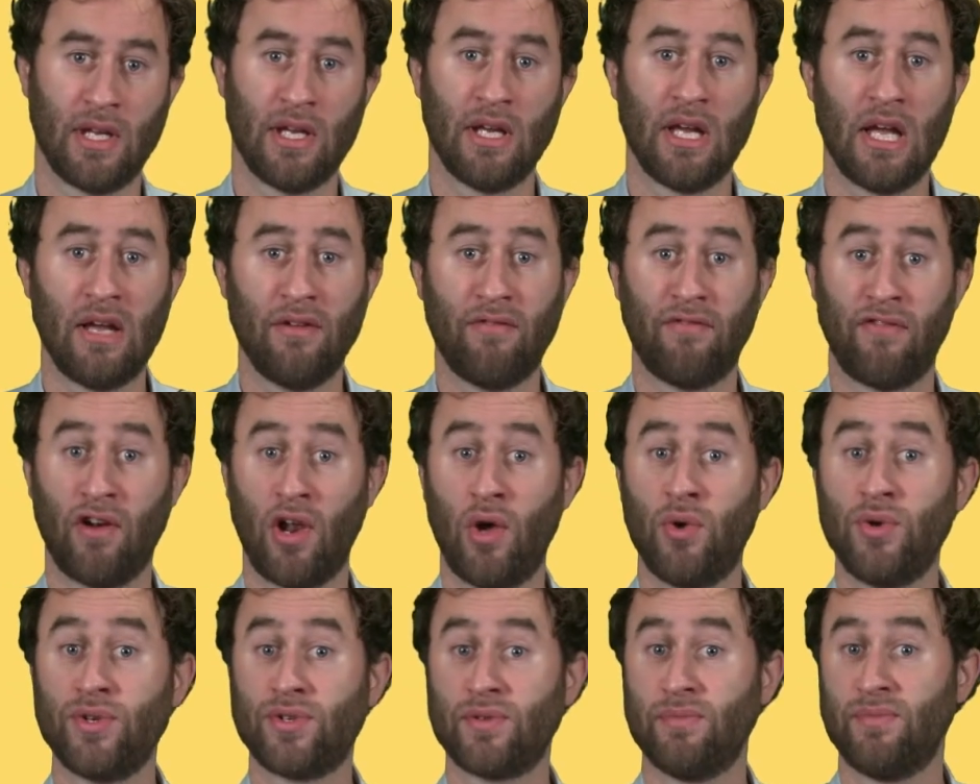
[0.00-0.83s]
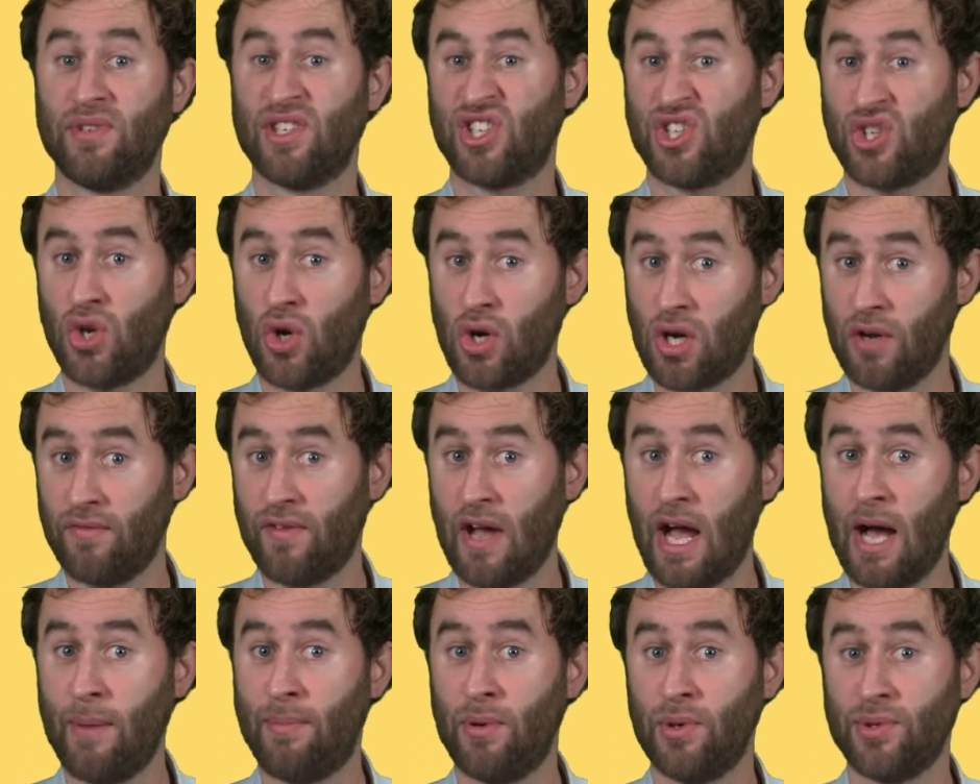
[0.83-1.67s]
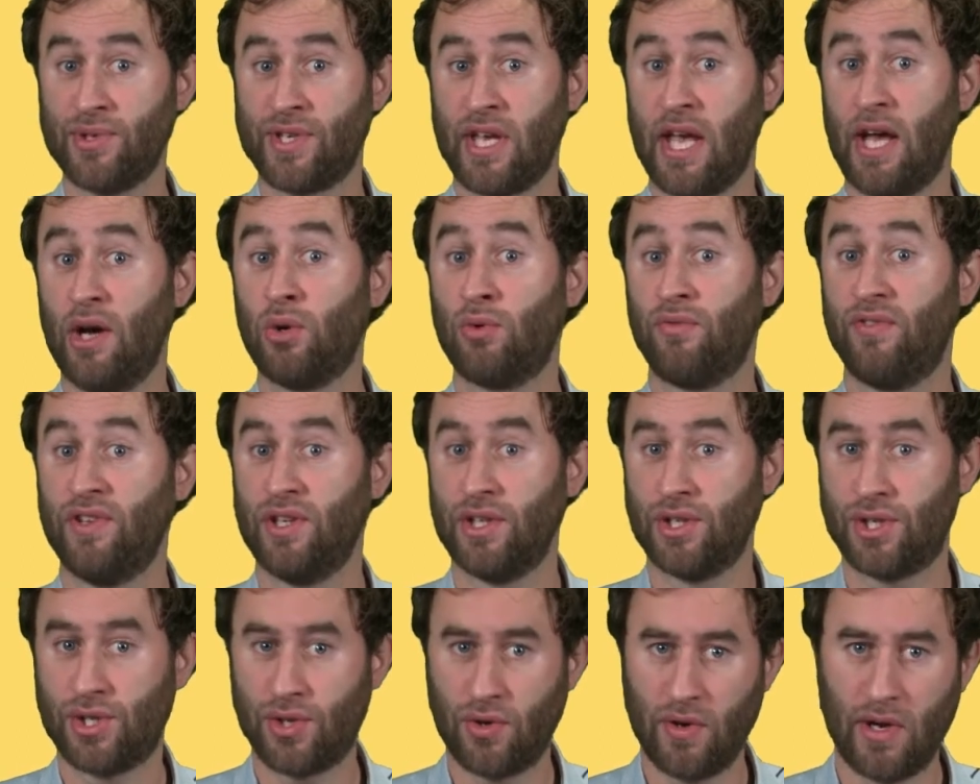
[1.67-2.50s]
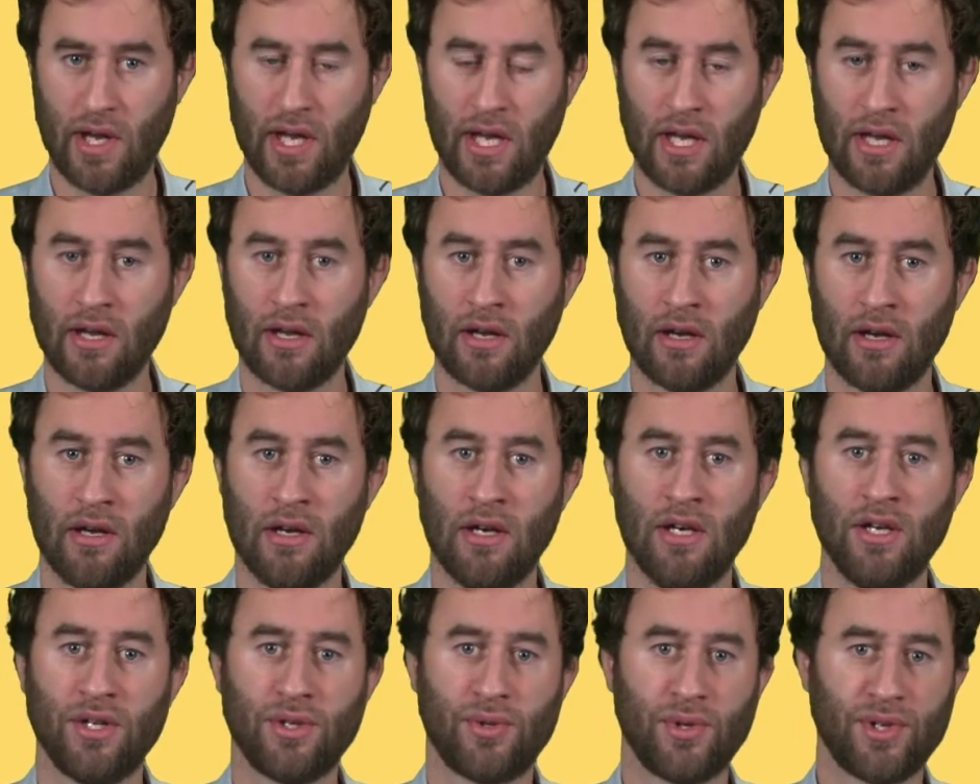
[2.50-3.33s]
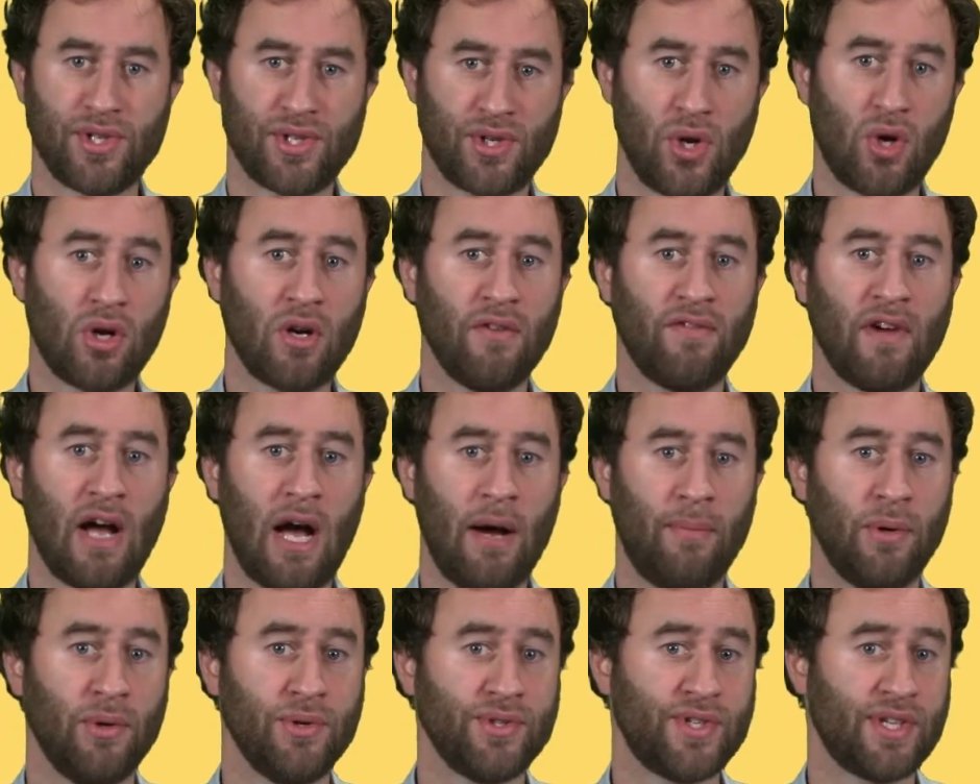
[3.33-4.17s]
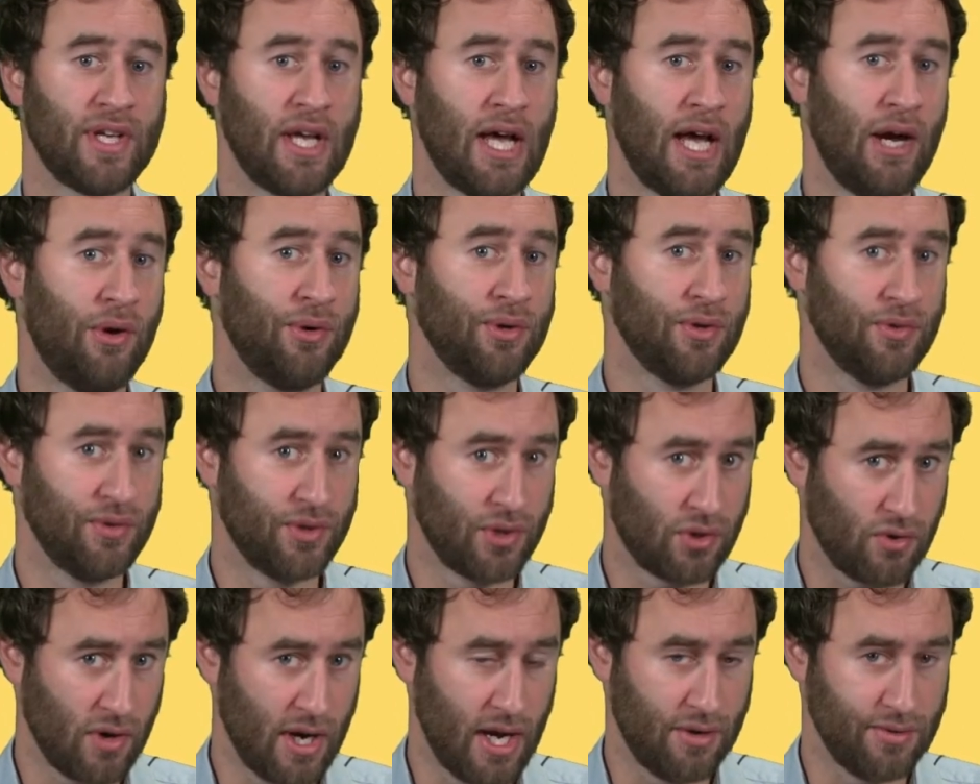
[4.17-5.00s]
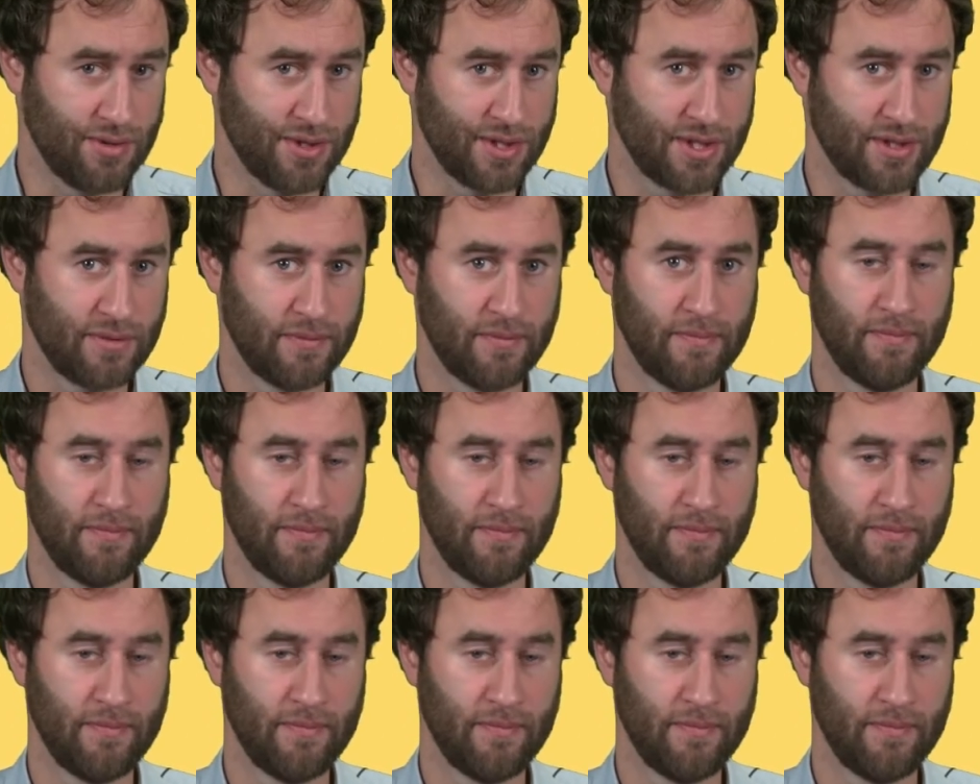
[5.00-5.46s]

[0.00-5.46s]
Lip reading: It flows from the stock of apples held within the tree to a stock of apples held on the ground.